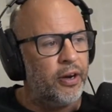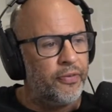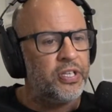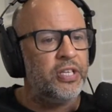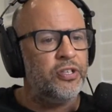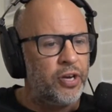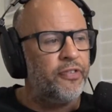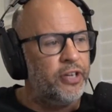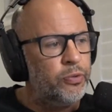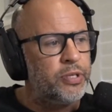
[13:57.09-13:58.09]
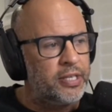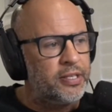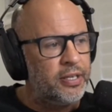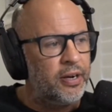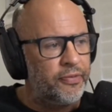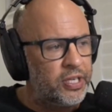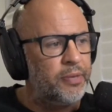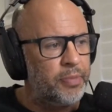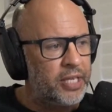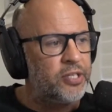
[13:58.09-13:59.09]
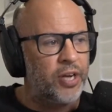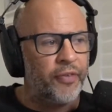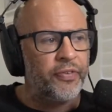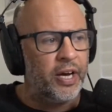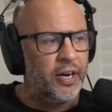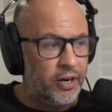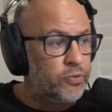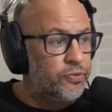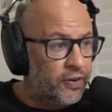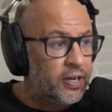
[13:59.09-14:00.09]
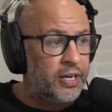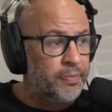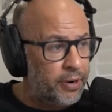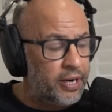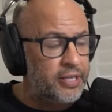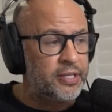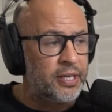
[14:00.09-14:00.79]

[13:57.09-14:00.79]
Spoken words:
I've seen Jeff Neal tested. I've seen him against Shavkat, and I was fucking impressed.